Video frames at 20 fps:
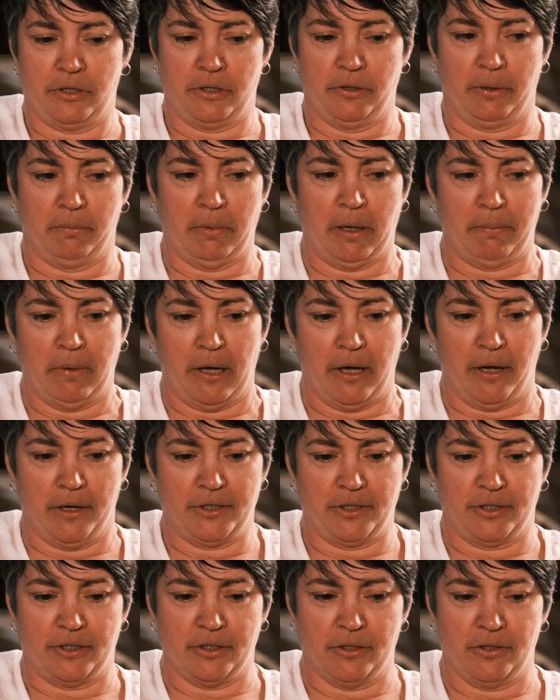doing my
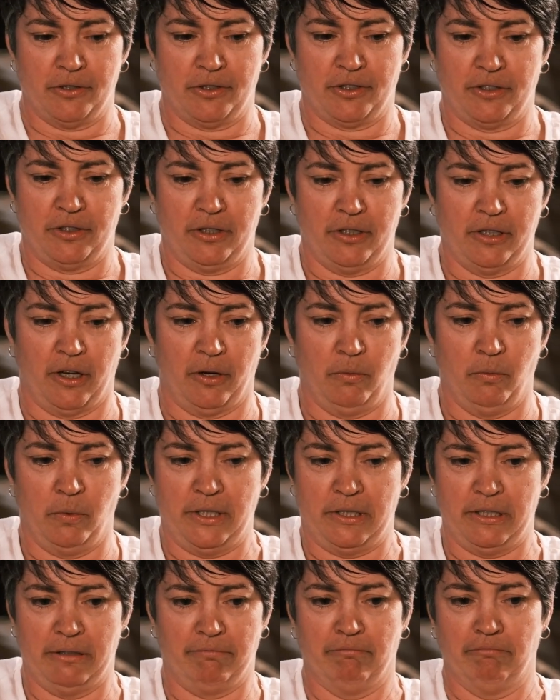masters, we
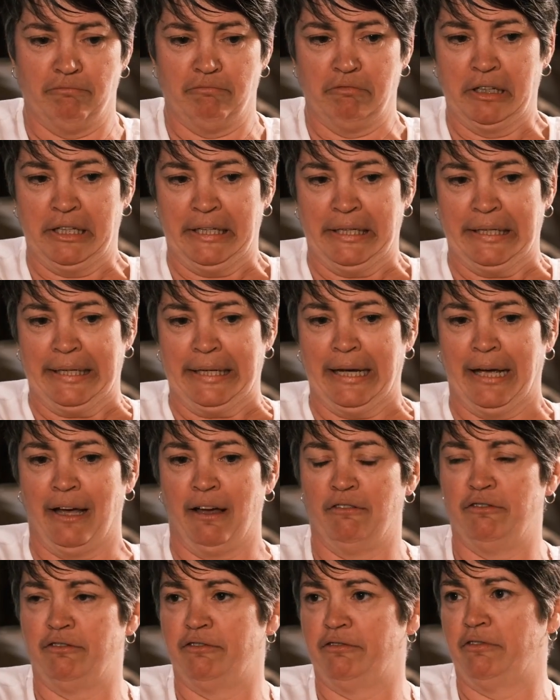didn't really
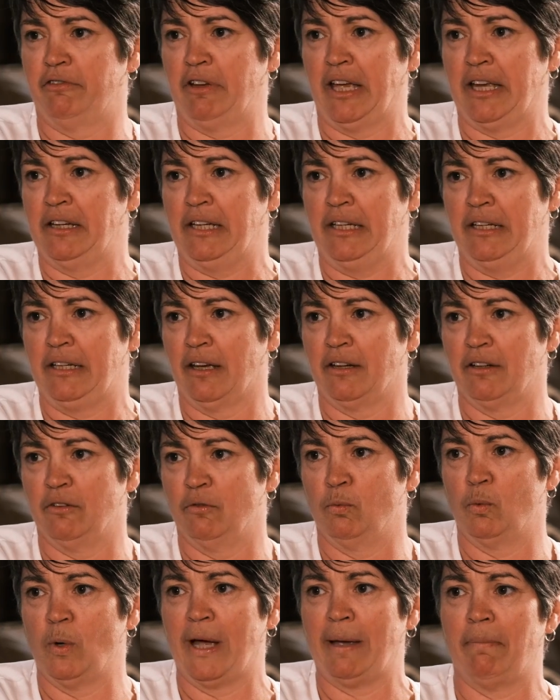have any kind
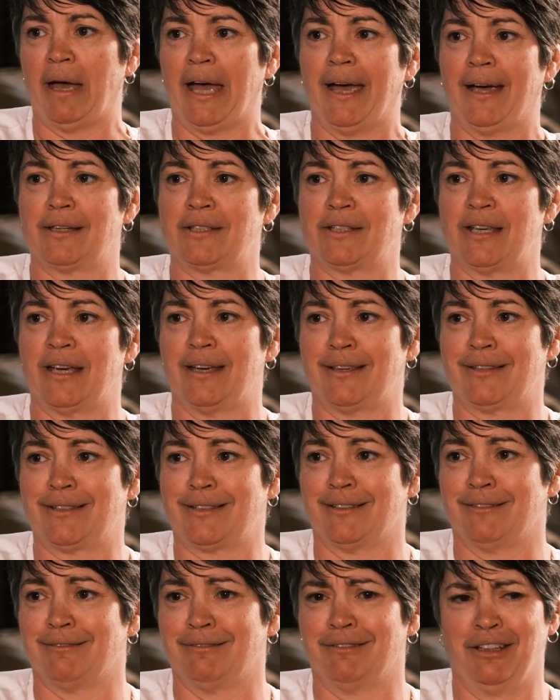of web access,
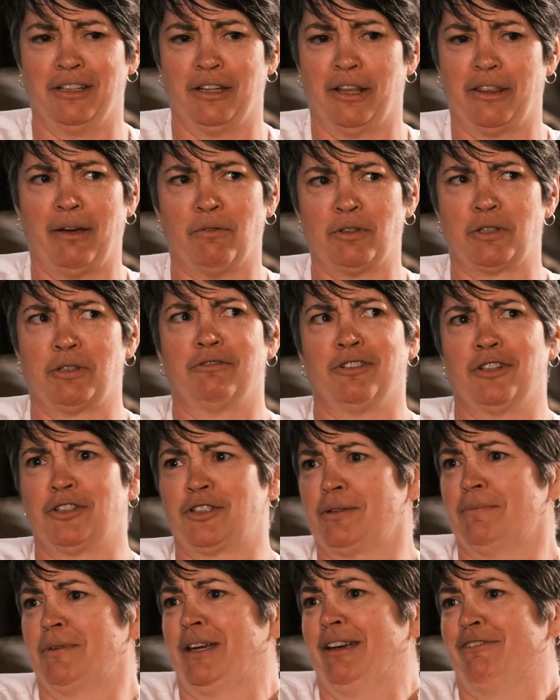and that was the first
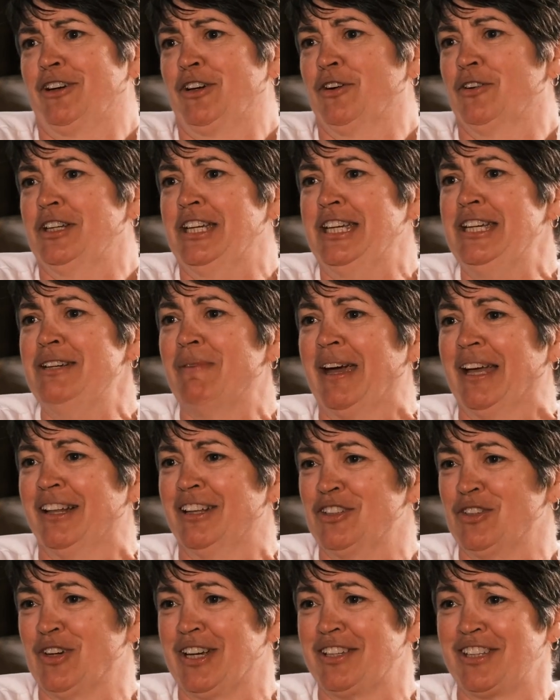time I ever got an email
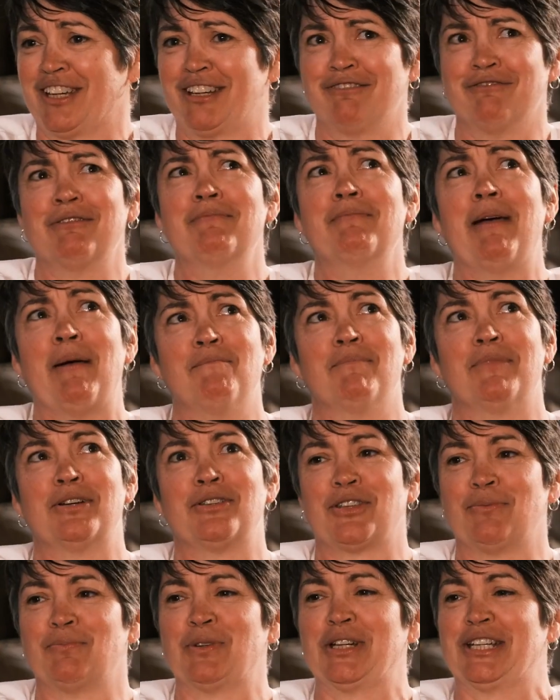address. I can remember
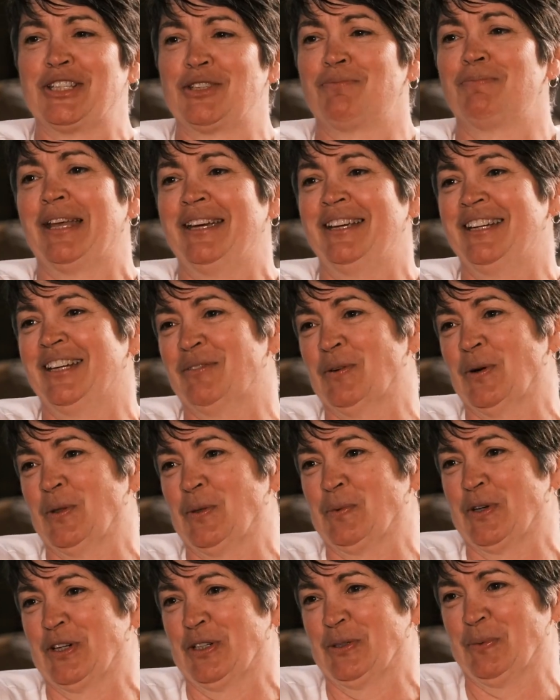someone explaining what the
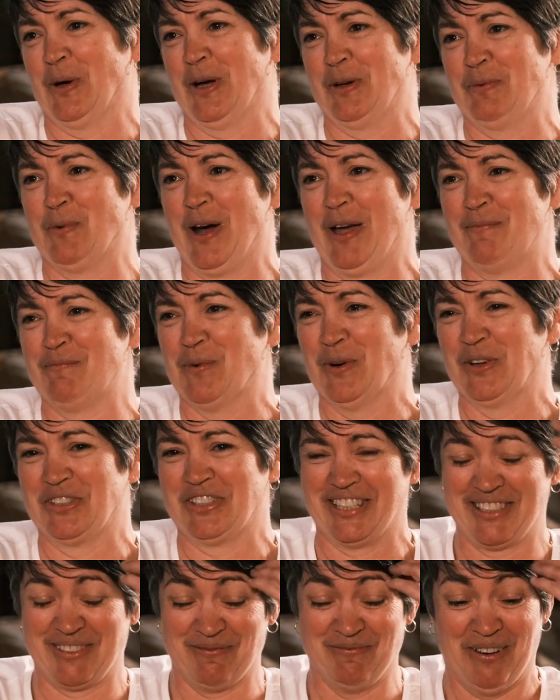World Wide Web was.
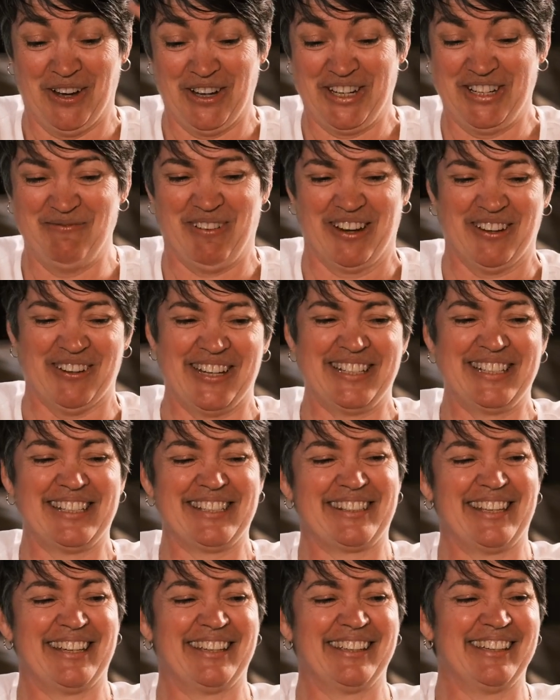It's mind-blowing to
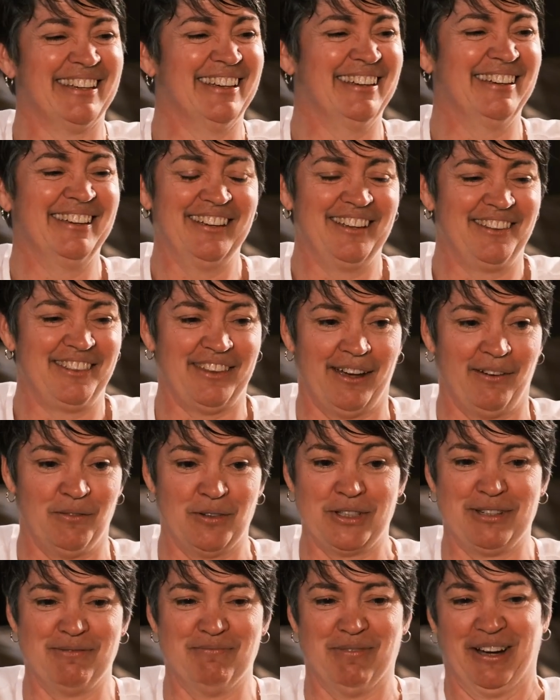think that
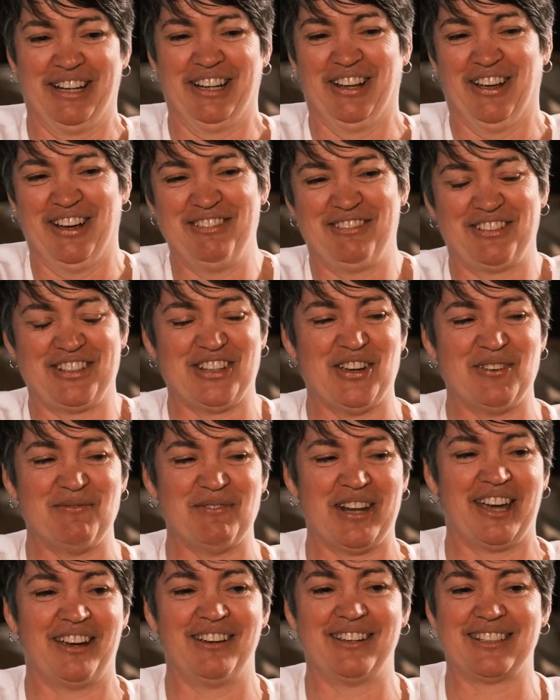was in my lifetime
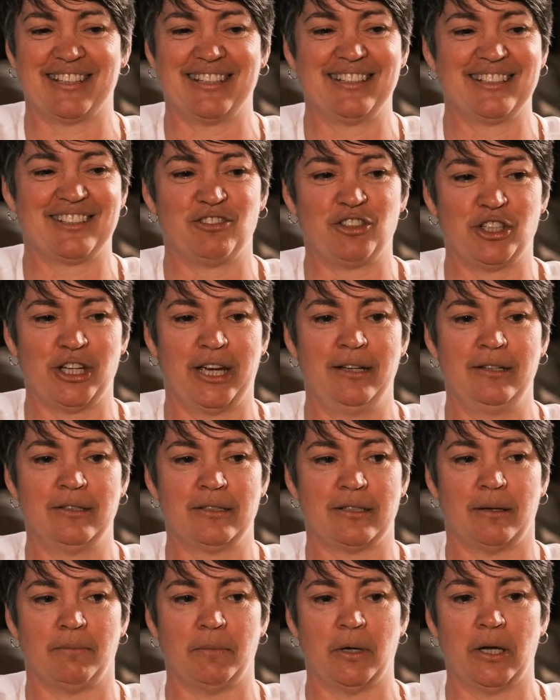now, because things have changed
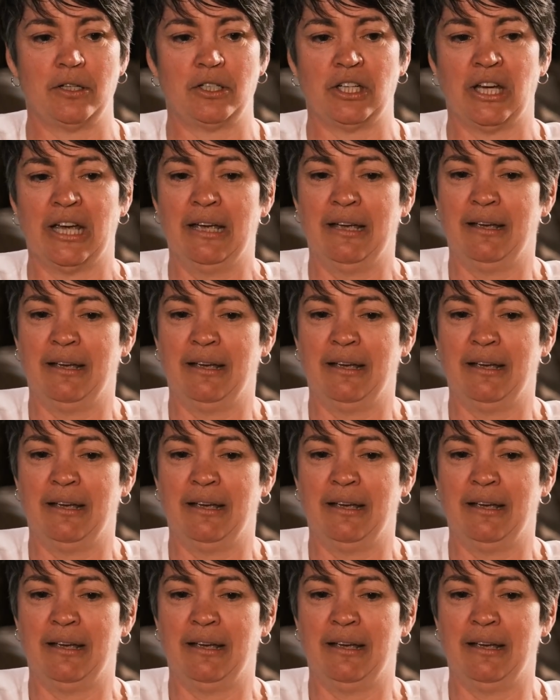so much.